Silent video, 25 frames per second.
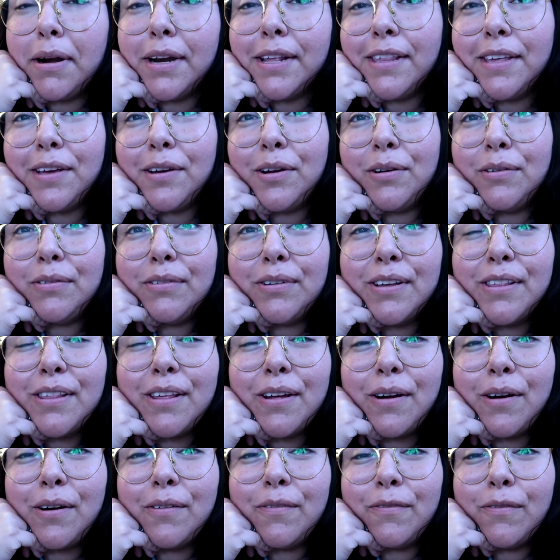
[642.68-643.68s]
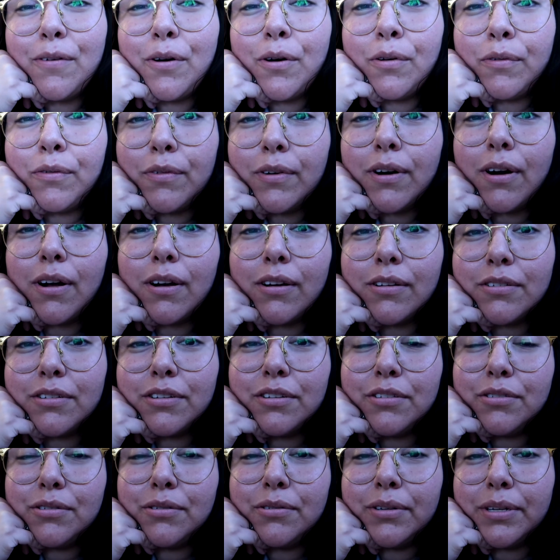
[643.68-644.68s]
But I think over the, overall,
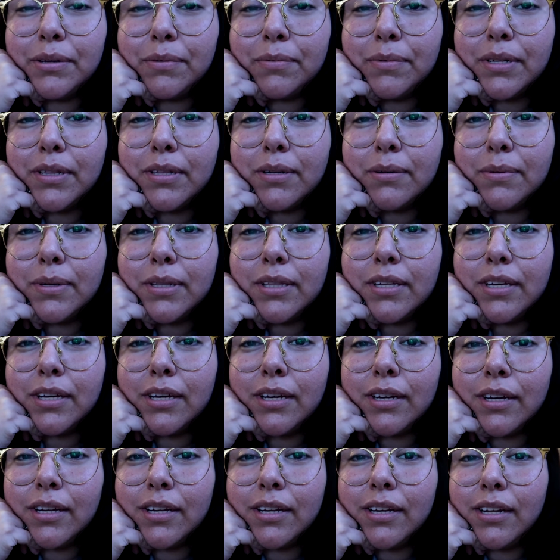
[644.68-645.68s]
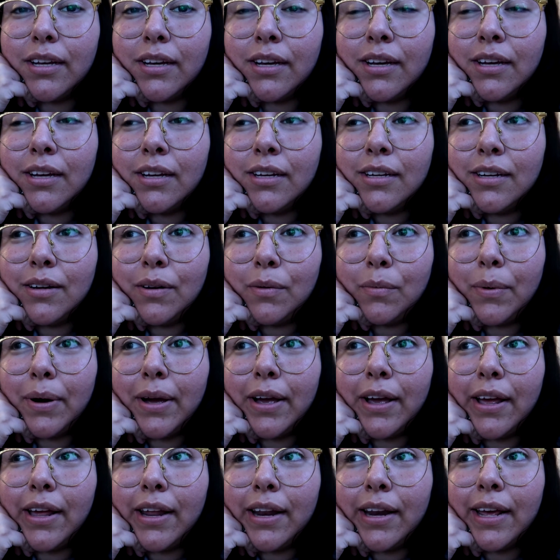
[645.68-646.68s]
she's doing really, really good.
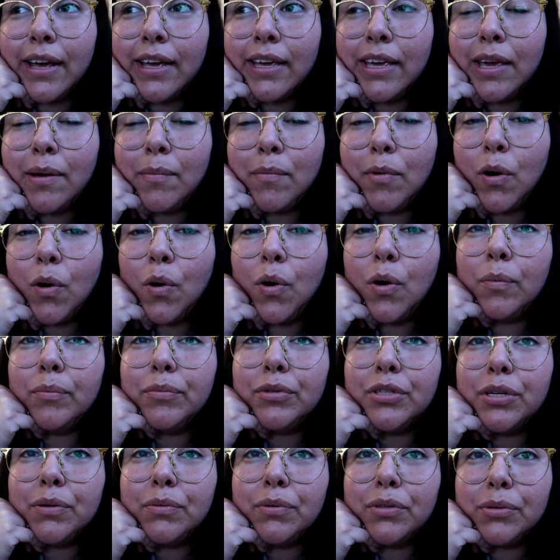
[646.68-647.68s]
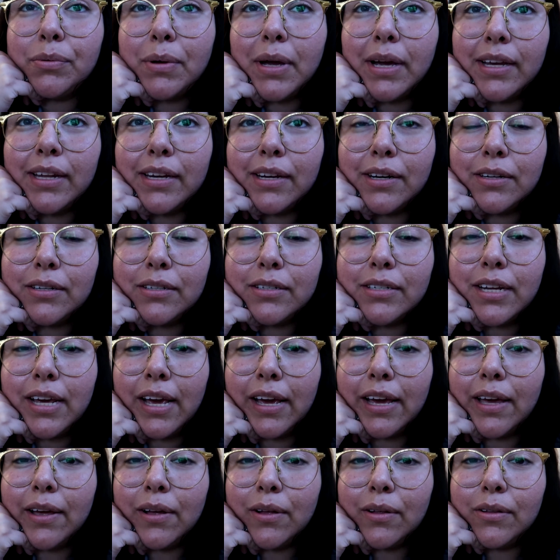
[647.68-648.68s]
When I came home, she was wagging her
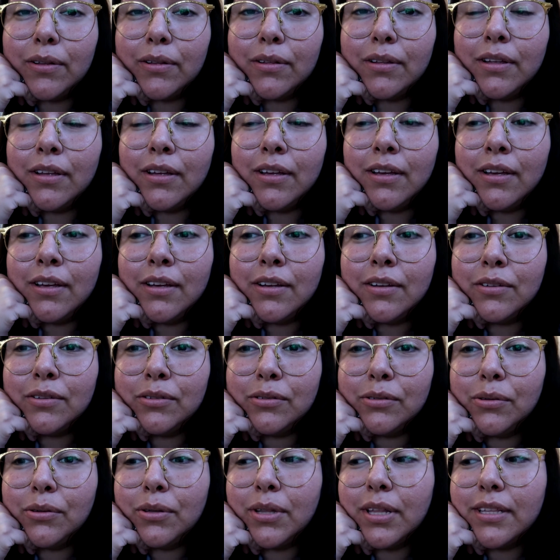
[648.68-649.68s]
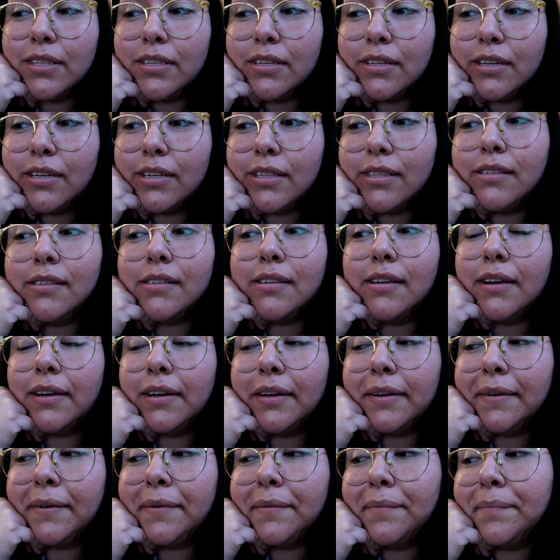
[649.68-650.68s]
tail. So that's a good
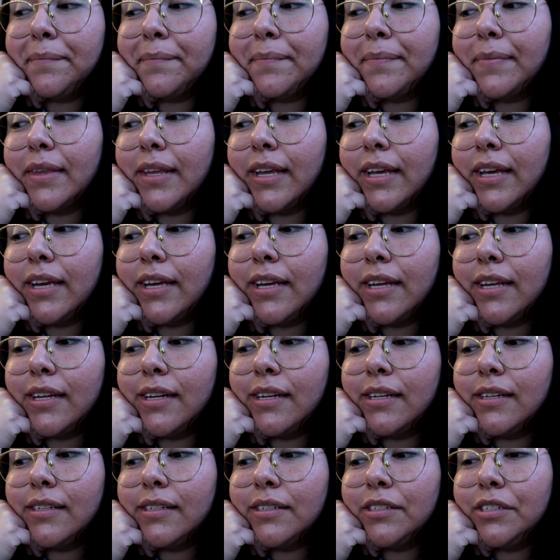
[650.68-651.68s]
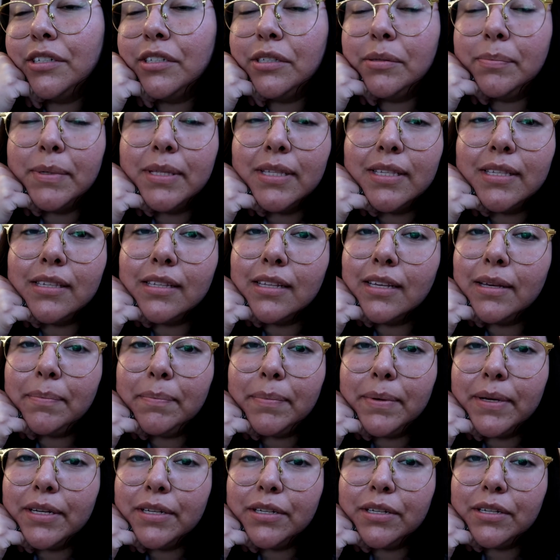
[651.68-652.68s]
sign. And she's been
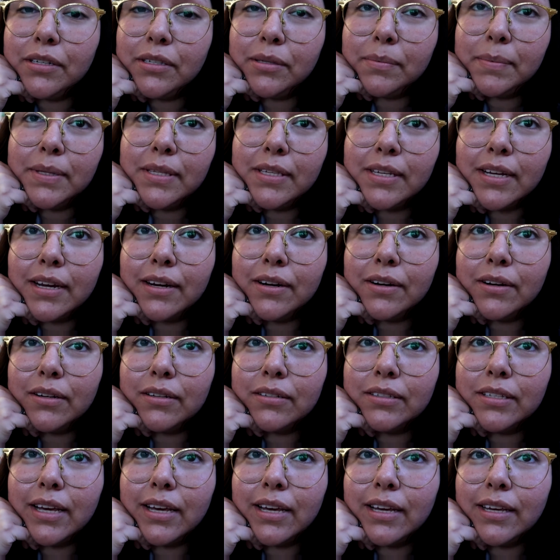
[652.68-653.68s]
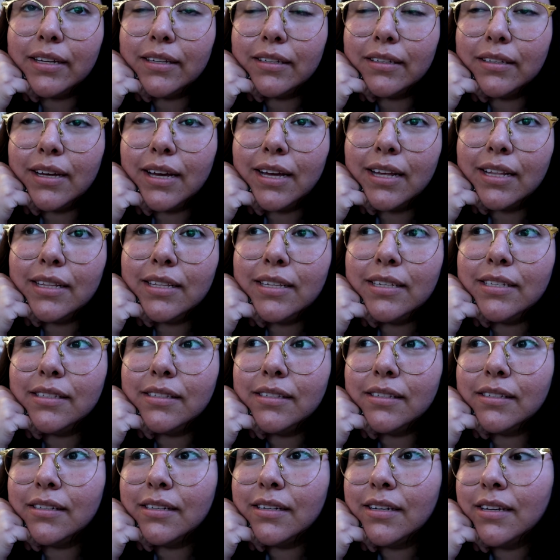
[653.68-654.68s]
sleepy. She's been tired all day, at
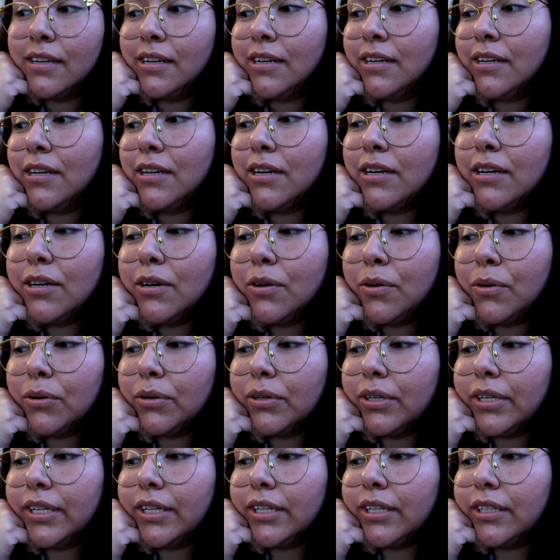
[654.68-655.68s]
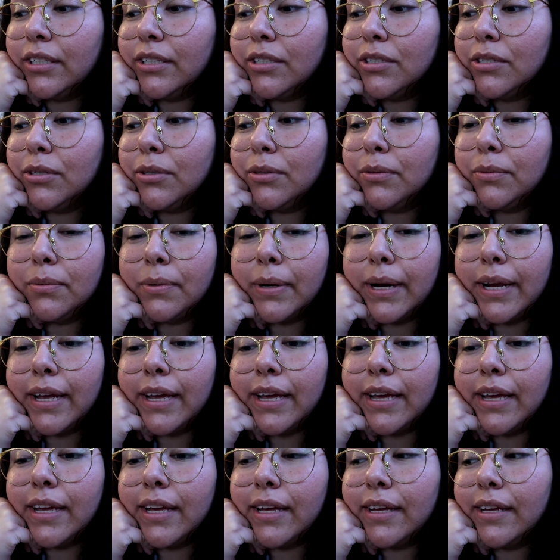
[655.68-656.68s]
least according to
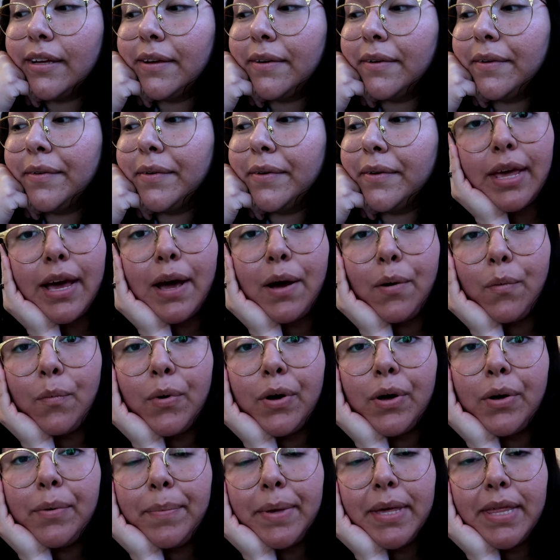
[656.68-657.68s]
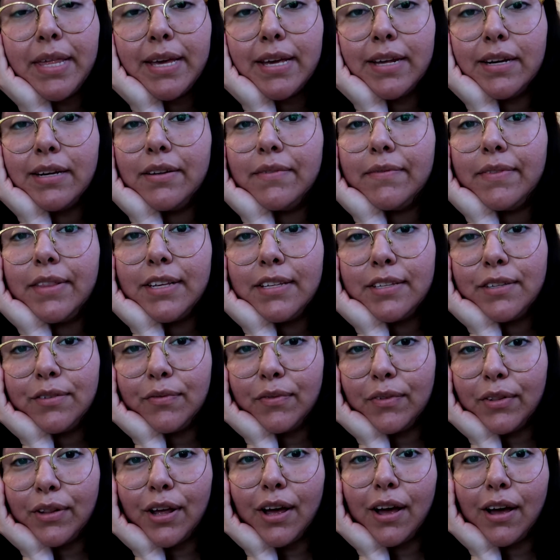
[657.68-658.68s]
Ray. That will be the end of this
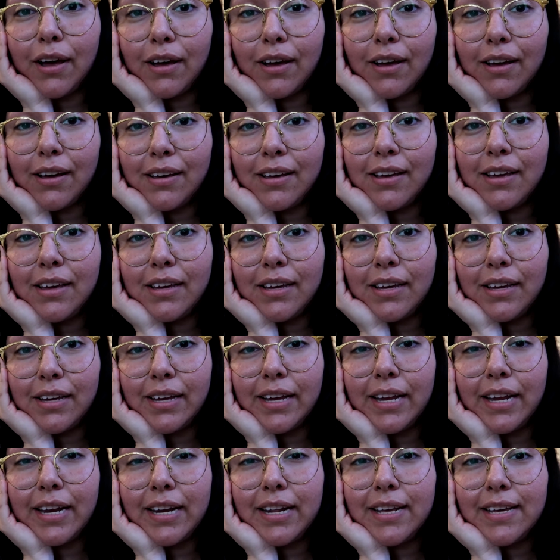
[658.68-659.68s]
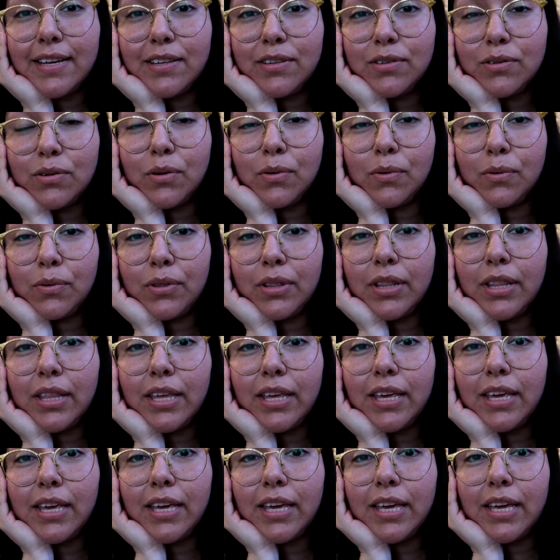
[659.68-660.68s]
vlog. It is
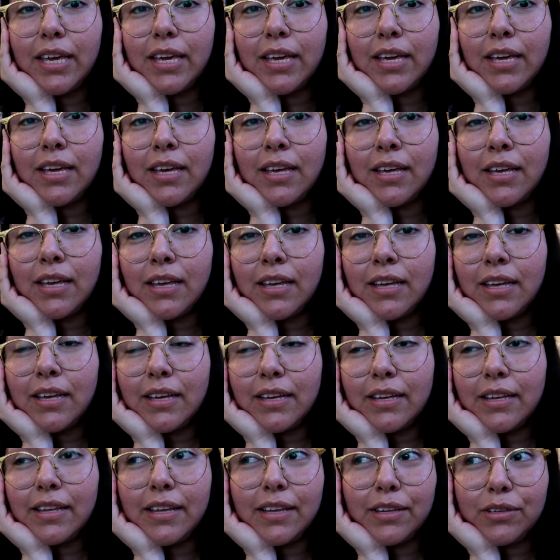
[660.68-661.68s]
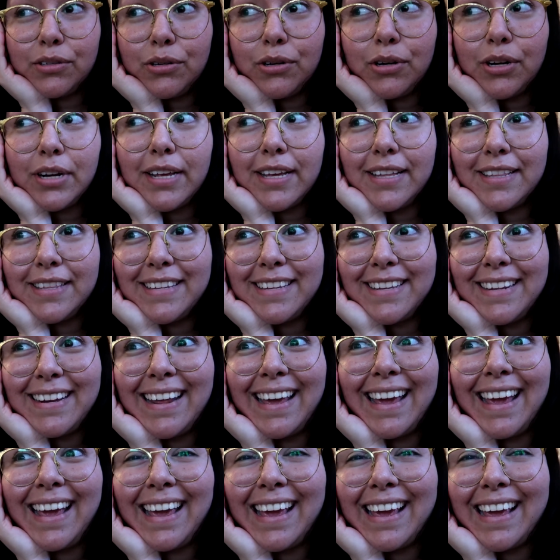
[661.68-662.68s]
only yesterday and
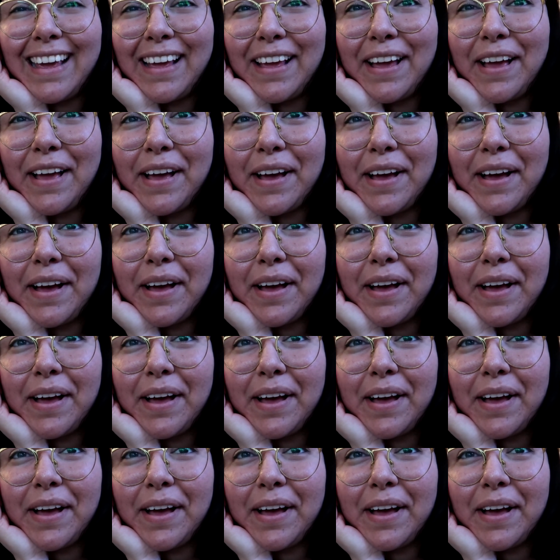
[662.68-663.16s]
today.